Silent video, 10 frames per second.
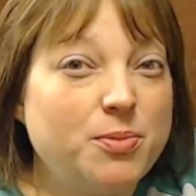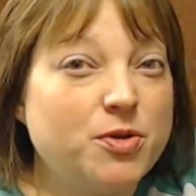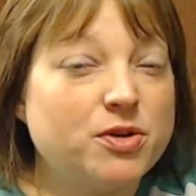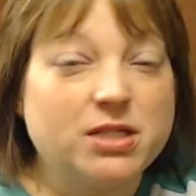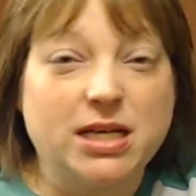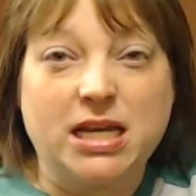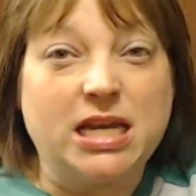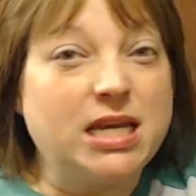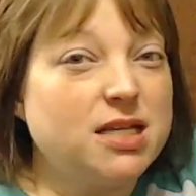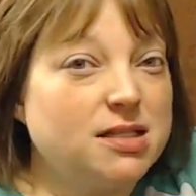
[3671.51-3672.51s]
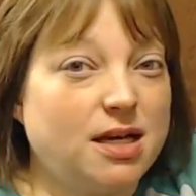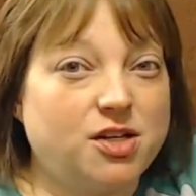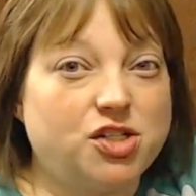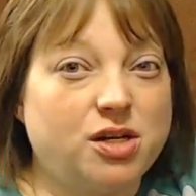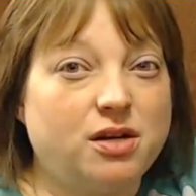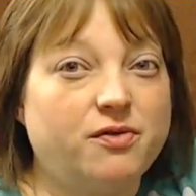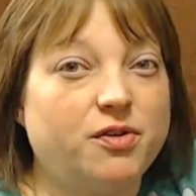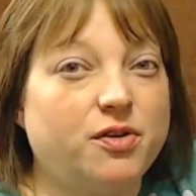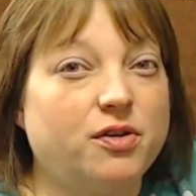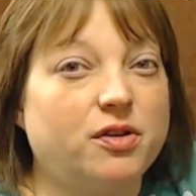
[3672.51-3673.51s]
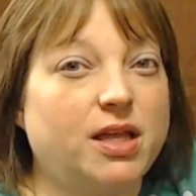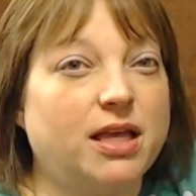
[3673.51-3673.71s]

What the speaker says: There's like an indie section for like